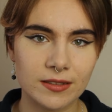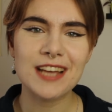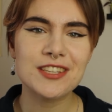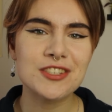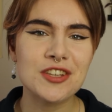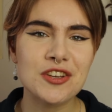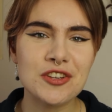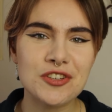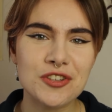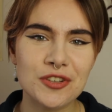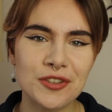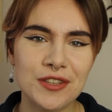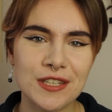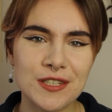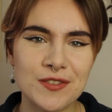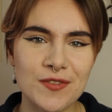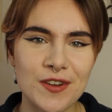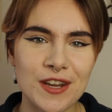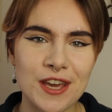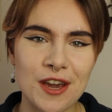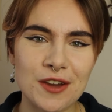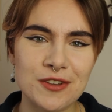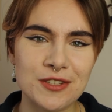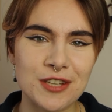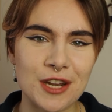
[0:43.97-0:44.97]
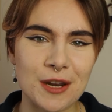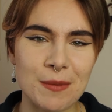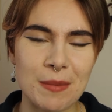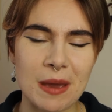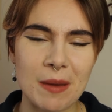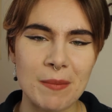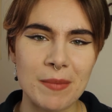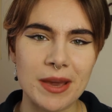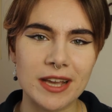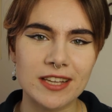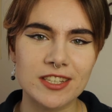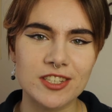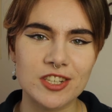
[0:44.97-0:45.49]
As usual, this video is going to be a
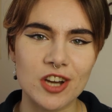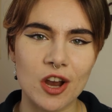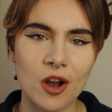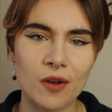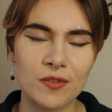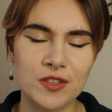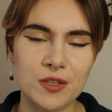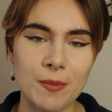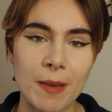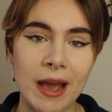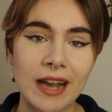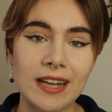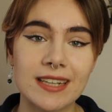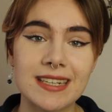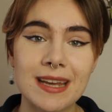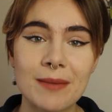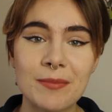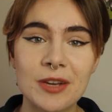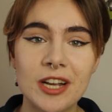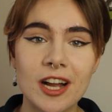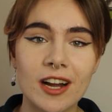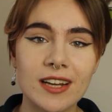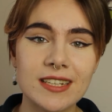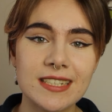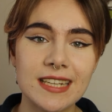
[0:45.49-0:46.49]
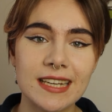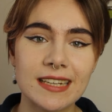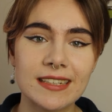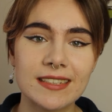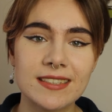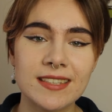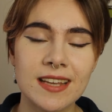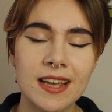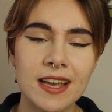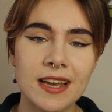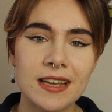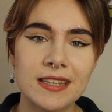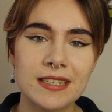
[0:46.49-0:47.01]
mixture of some academic
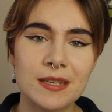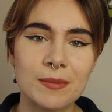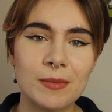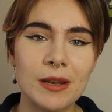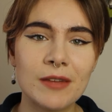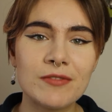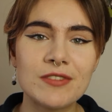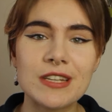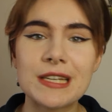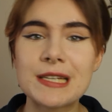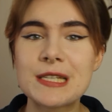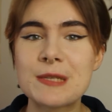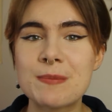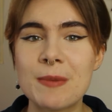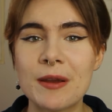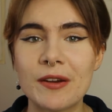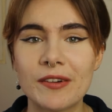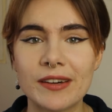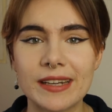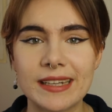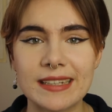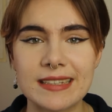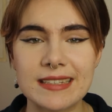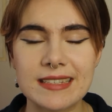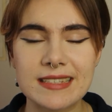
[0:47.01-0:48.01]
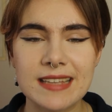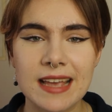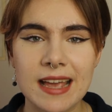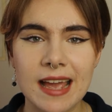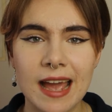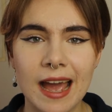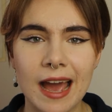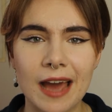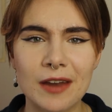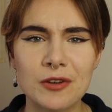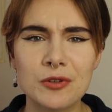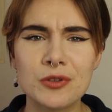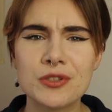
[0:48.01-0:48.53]
ideas, some lived experience,
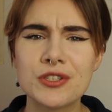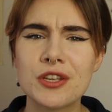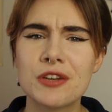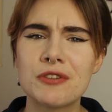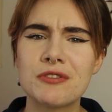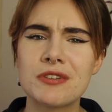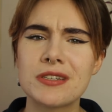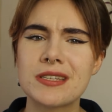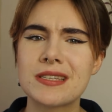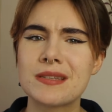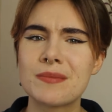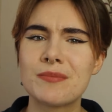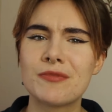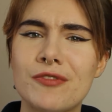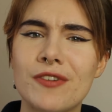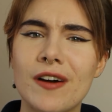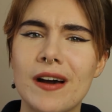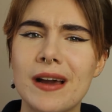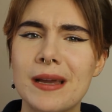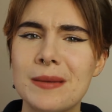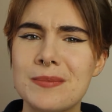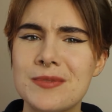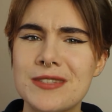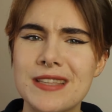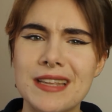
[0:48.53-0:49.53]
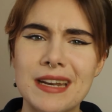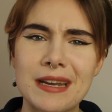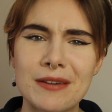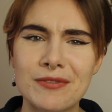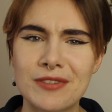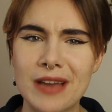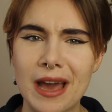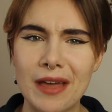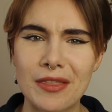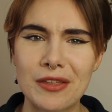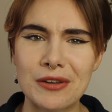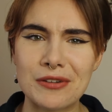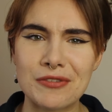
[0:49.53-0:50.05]
and also just some vibes that I've
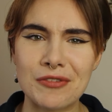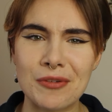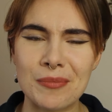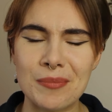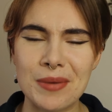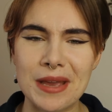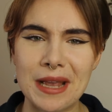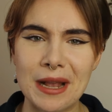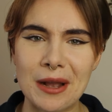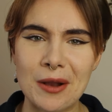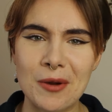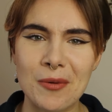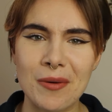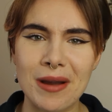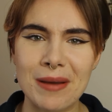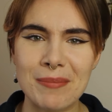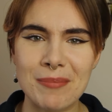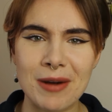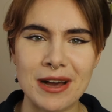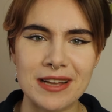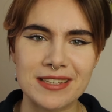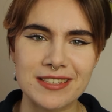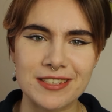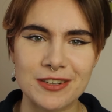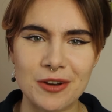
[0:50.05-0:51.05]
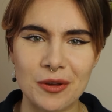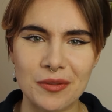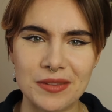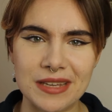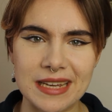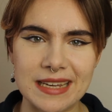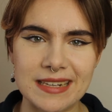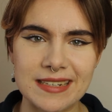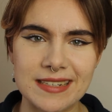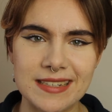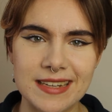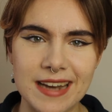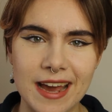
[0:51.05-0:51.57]
gathered from being a queer person on
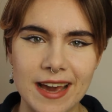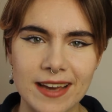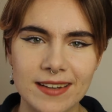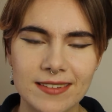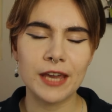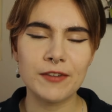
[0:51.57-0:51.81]
the internet.